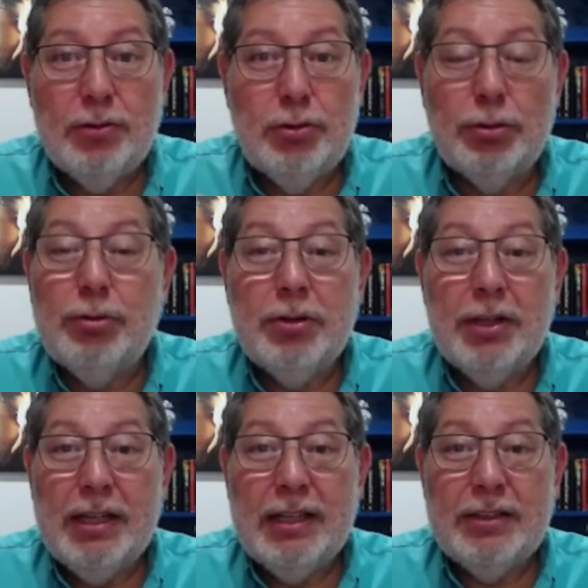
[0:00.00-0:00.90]
do
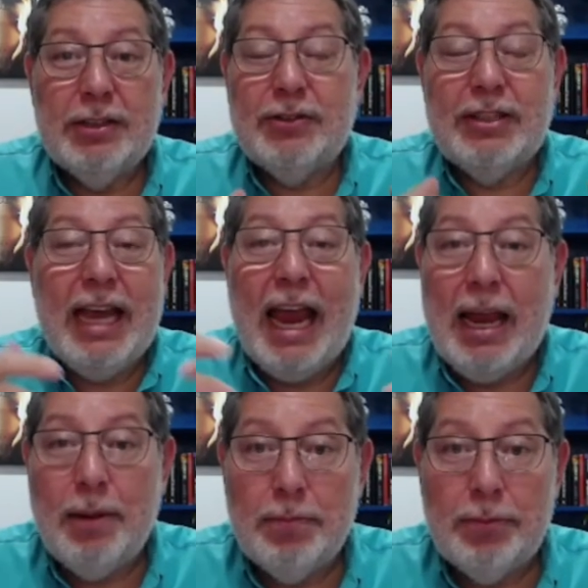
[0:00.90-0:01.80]
these
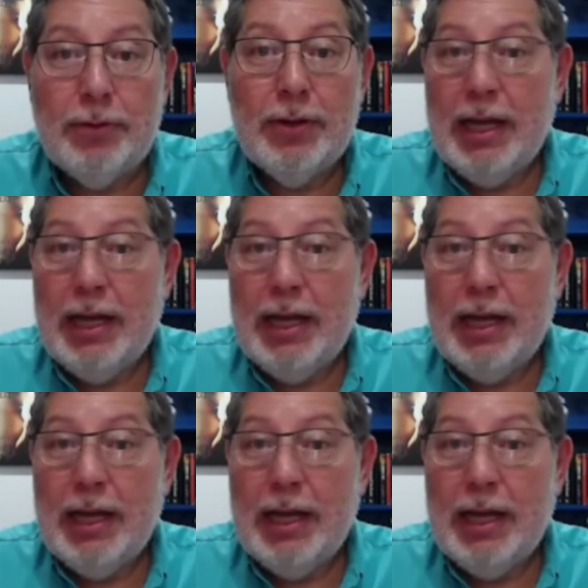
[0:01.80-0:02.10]
games